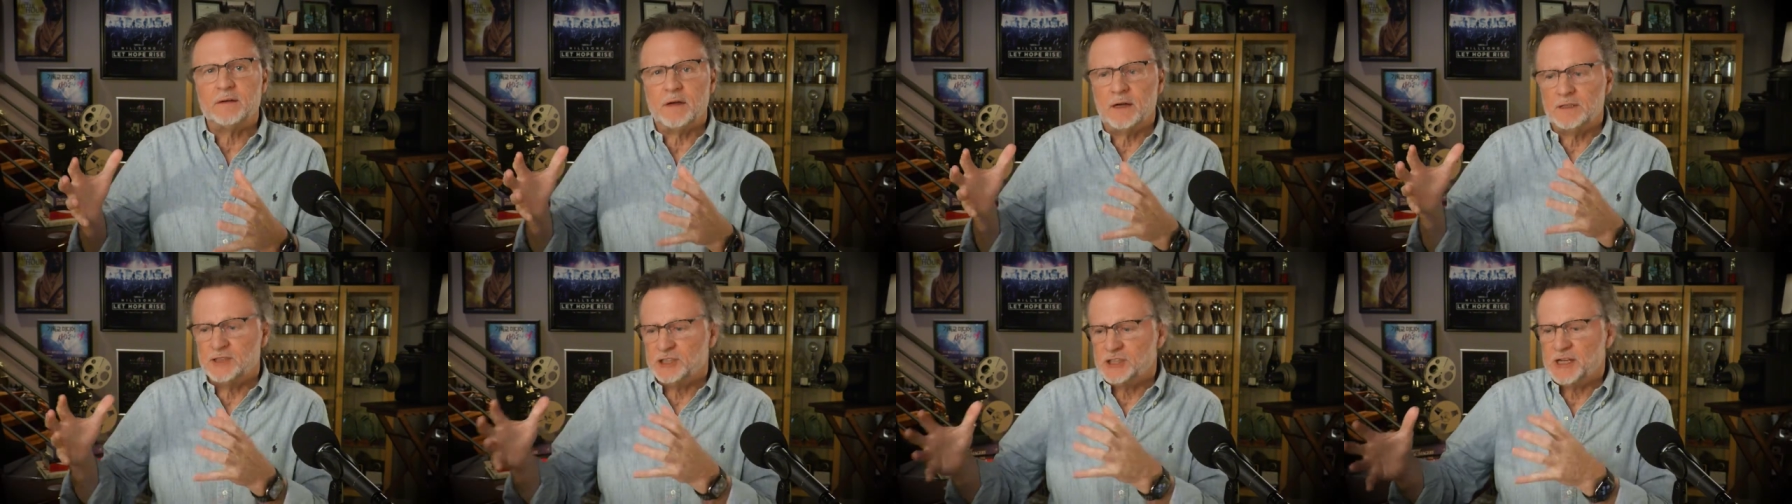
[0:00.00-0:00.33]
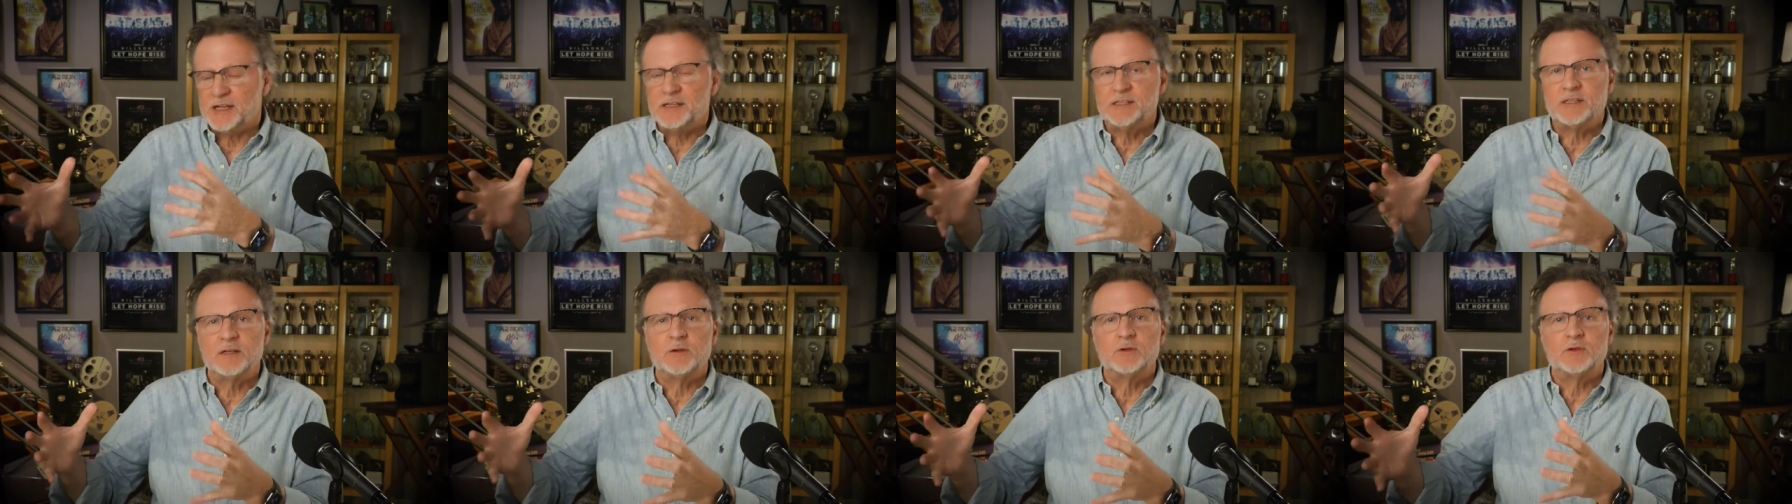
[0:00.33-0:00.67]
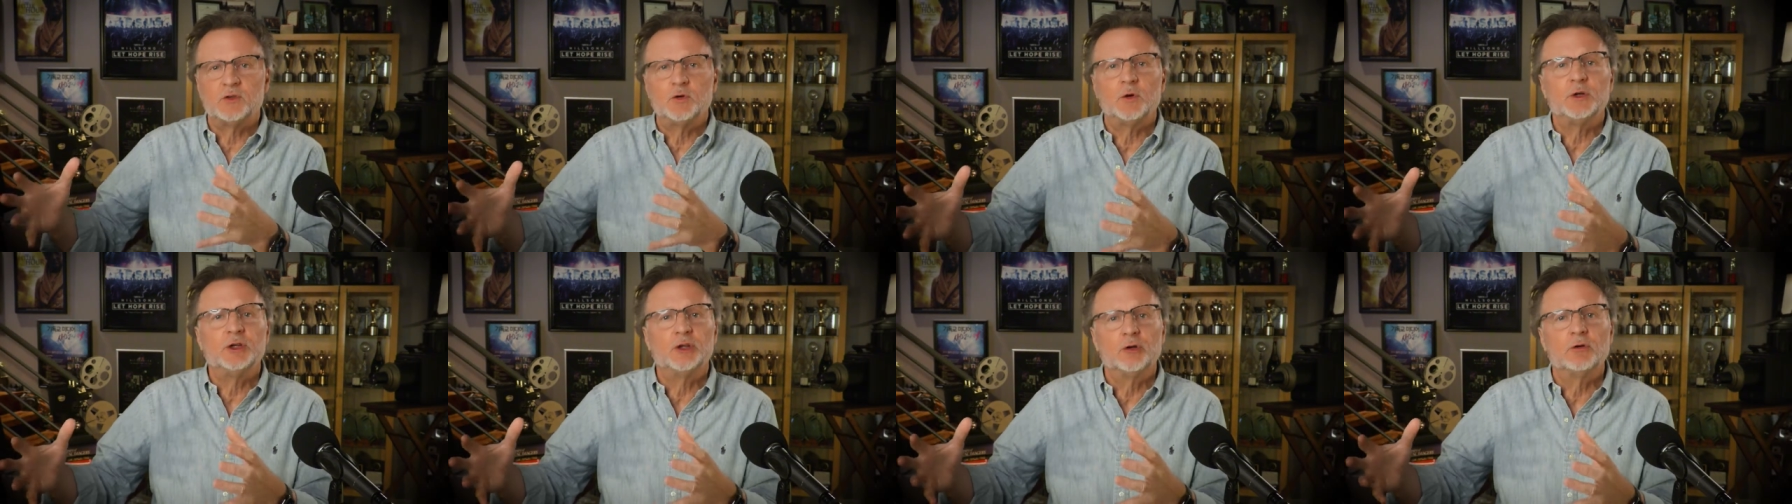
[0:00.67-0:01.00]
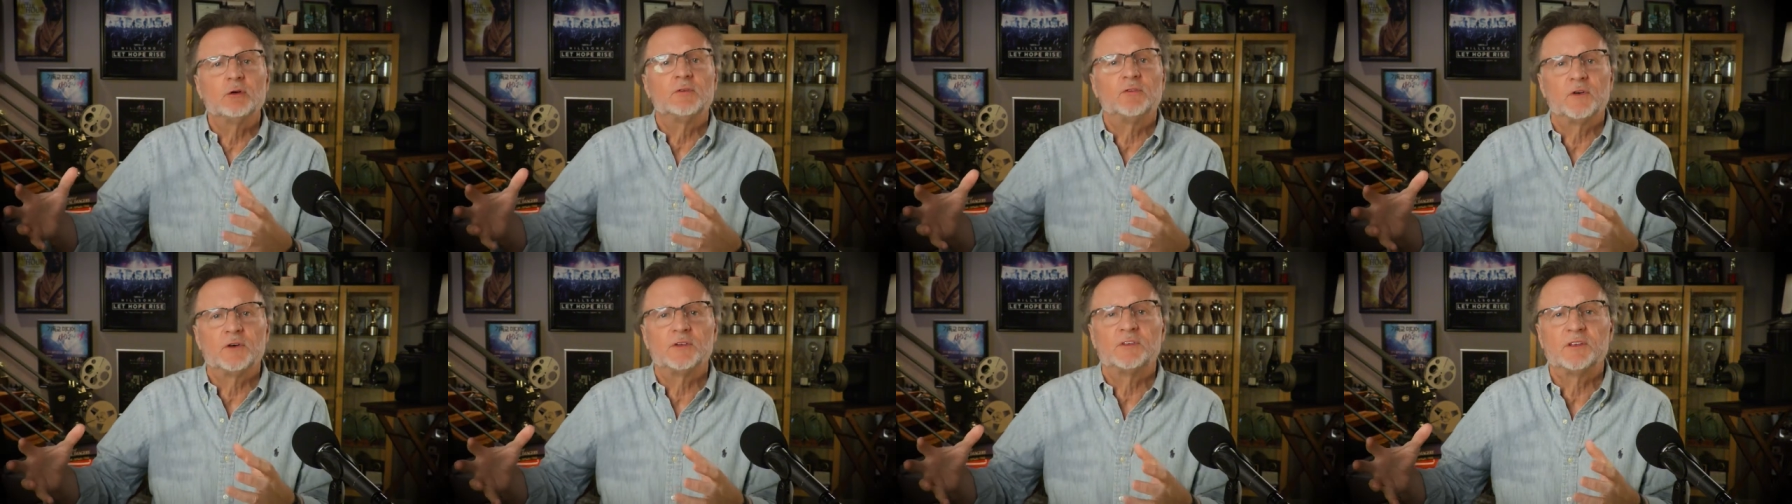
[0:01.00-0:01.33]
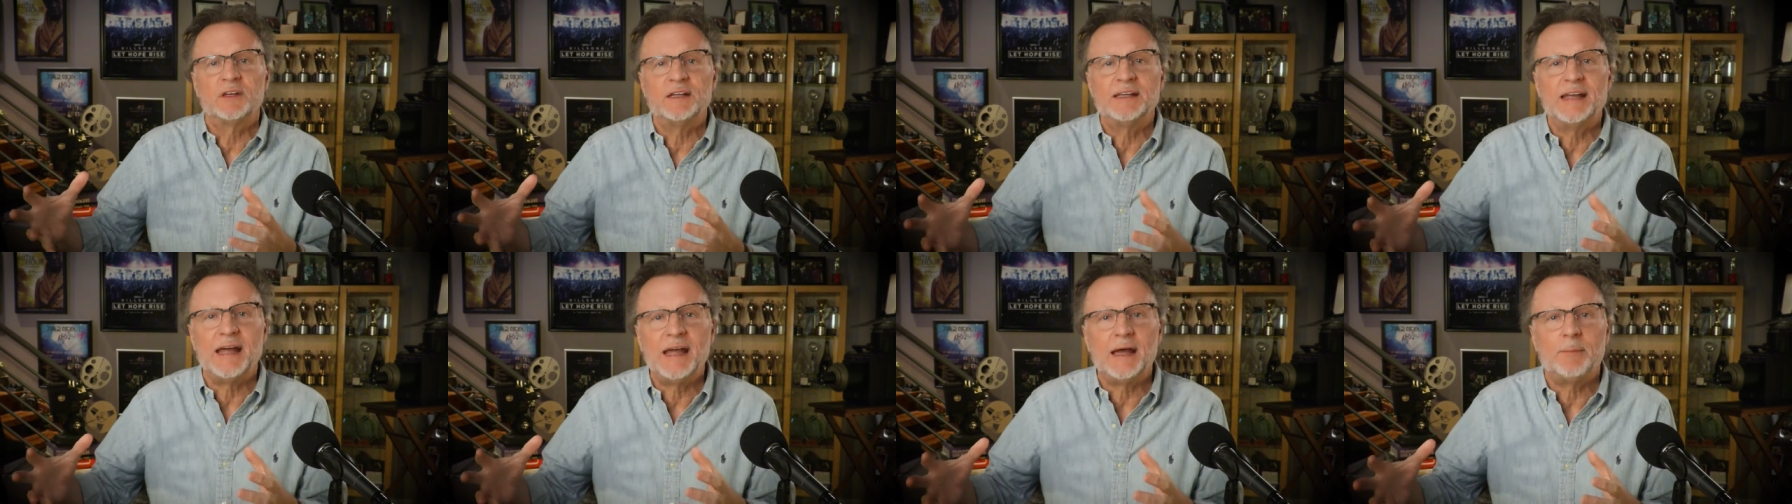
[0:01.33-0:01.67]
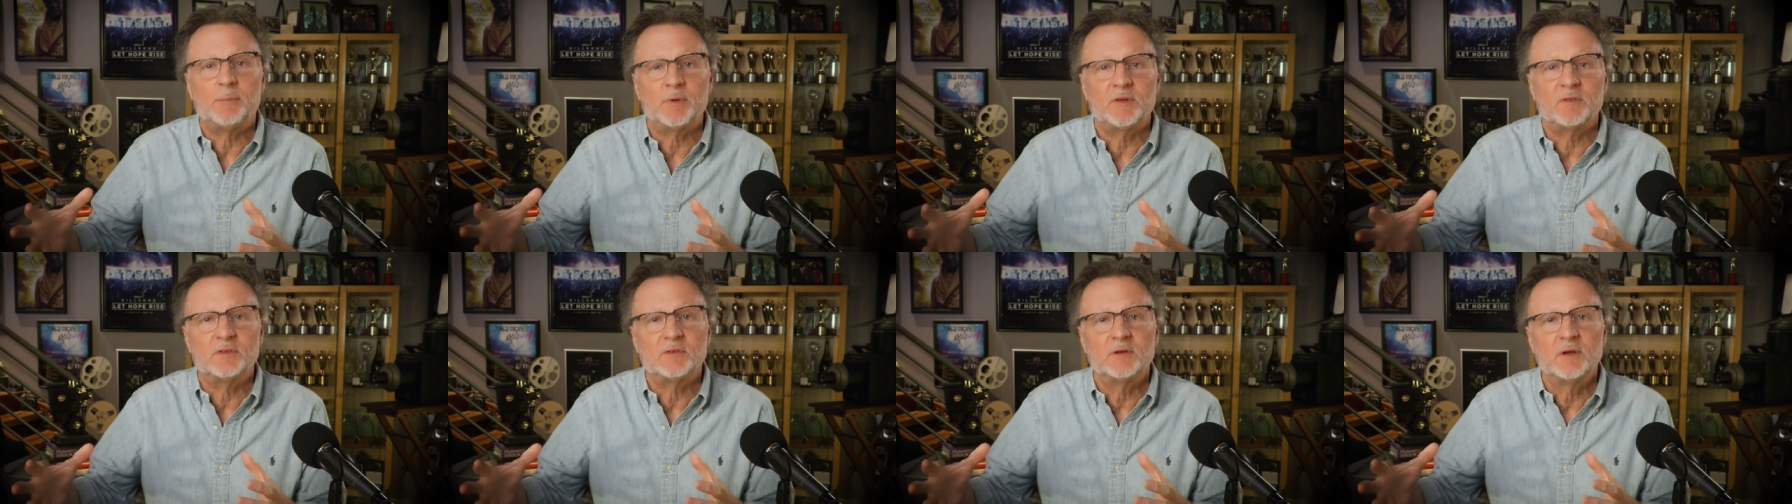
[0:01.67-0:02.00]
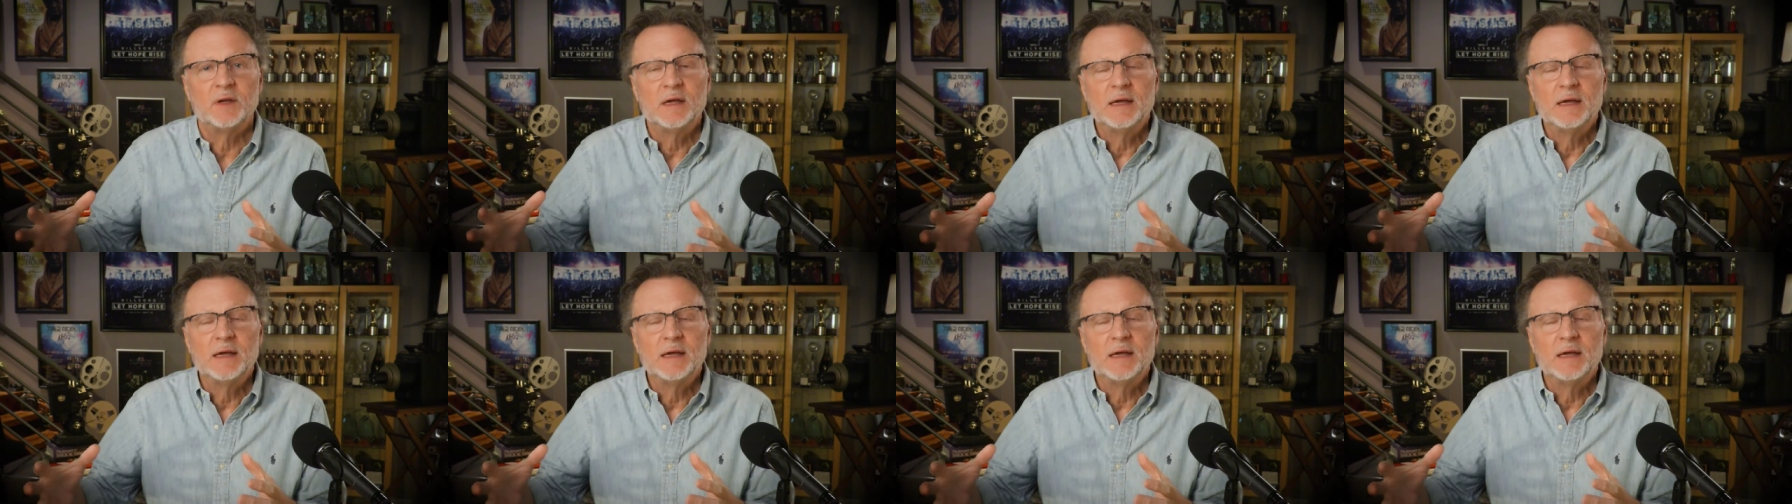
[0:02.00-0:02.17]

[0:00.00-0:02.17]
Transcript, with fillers: adjacent to a university campus.